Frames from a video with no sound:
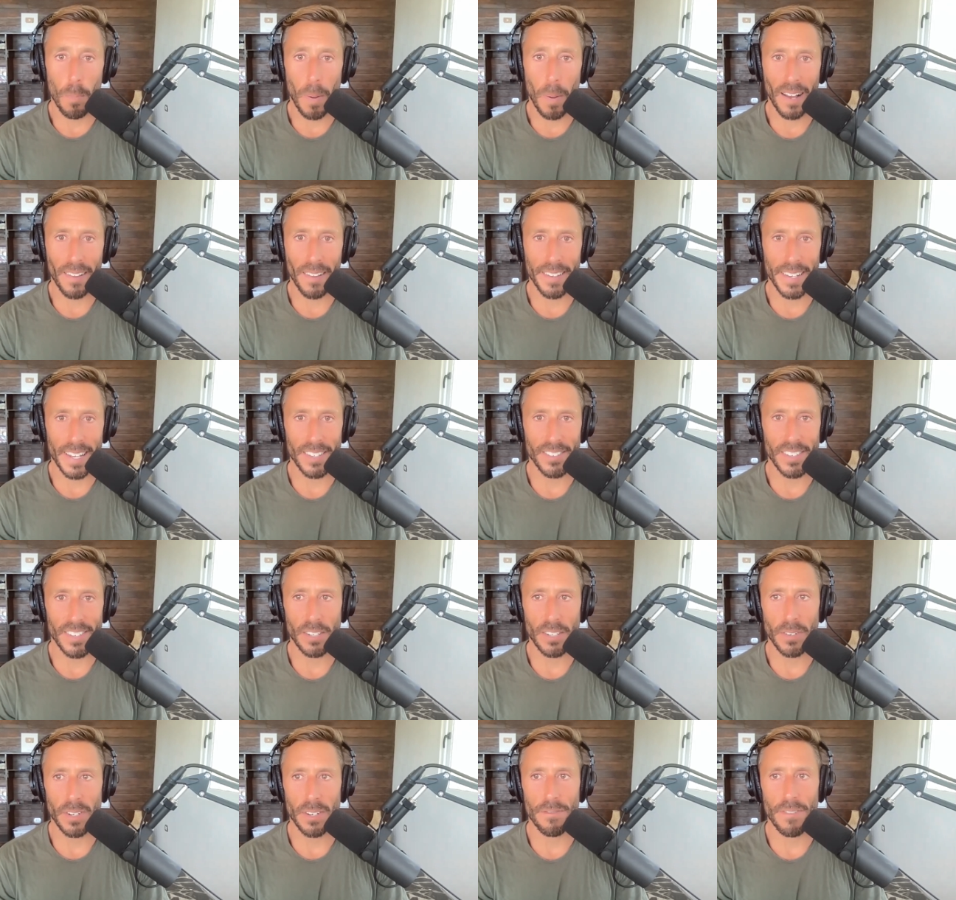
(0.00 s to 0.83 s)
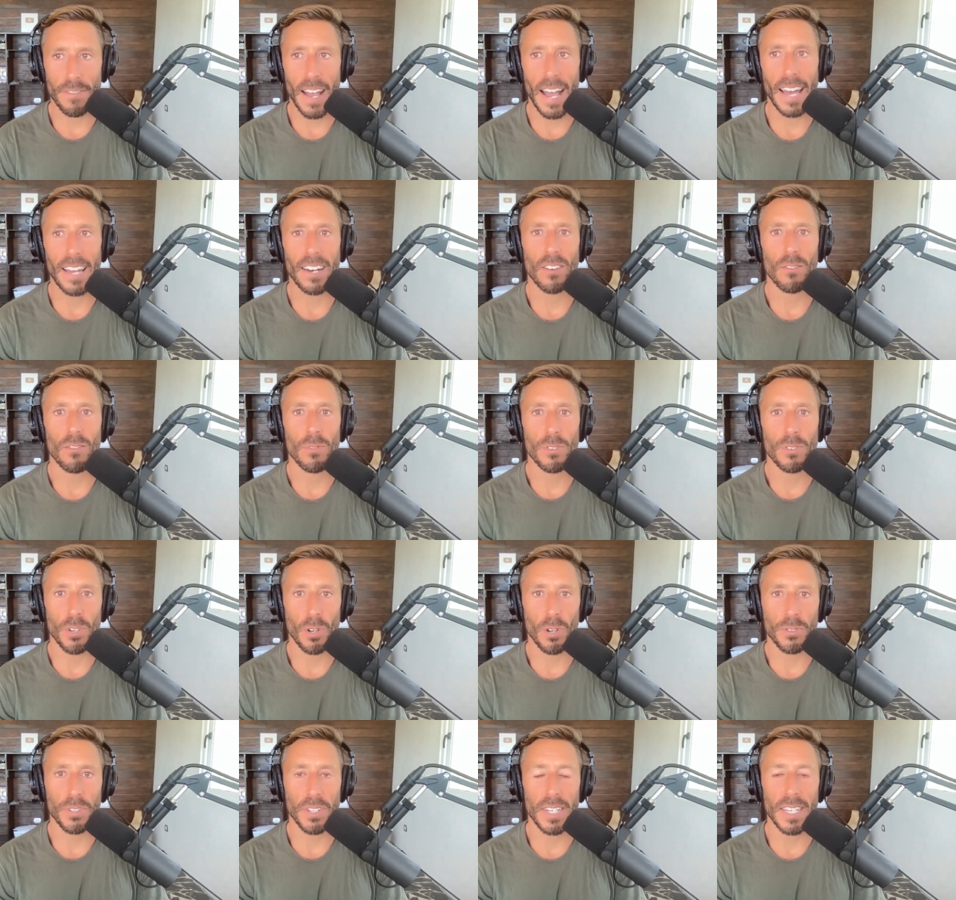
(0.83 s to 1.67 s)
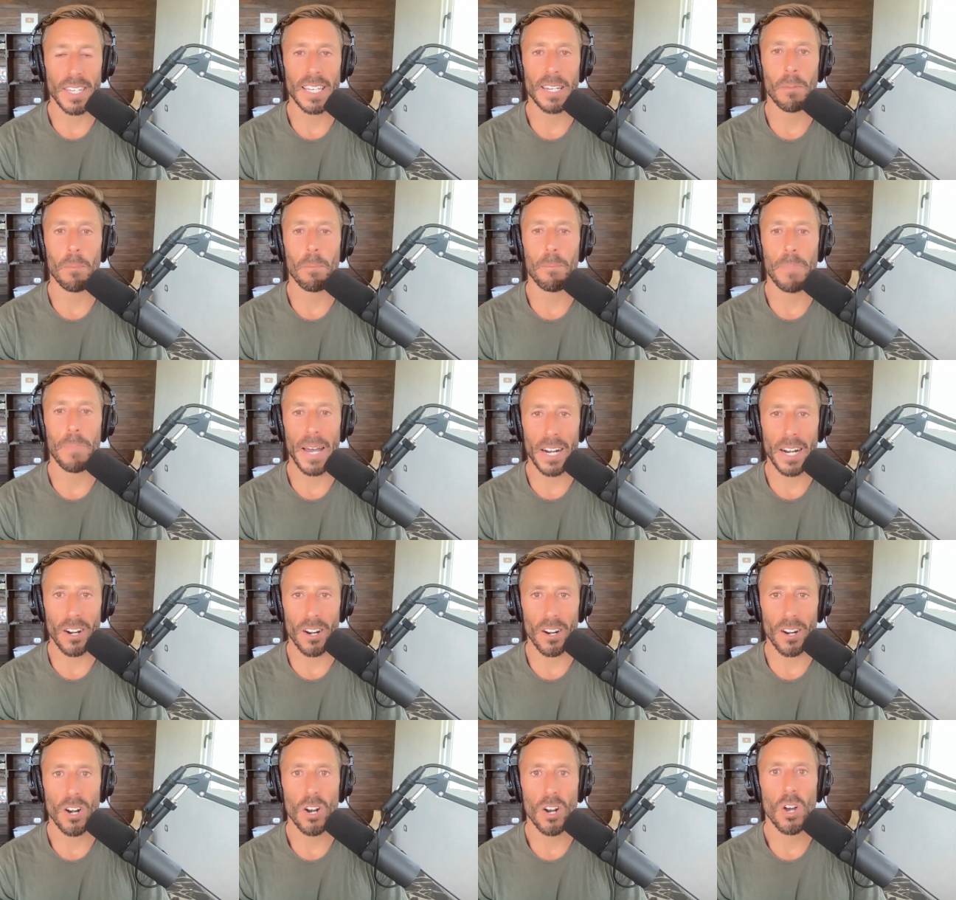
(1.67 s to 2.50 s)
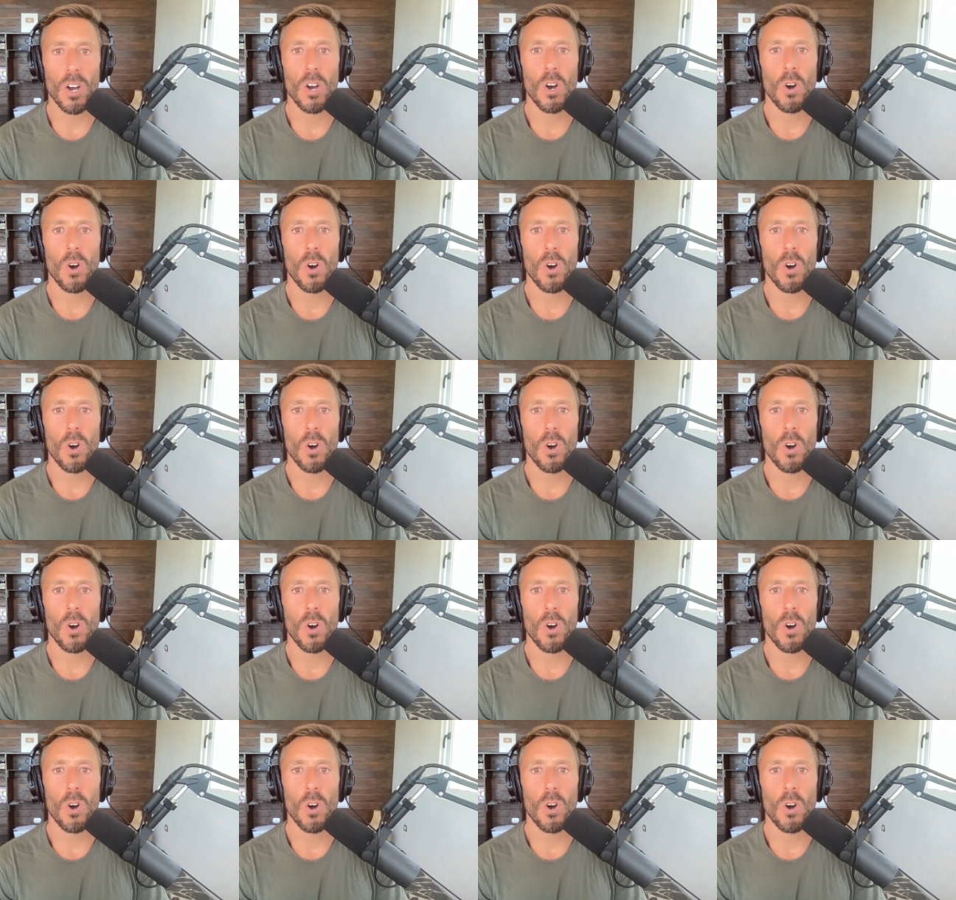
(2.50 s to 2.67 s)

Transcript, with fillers: polyunsaturated fat resulted in better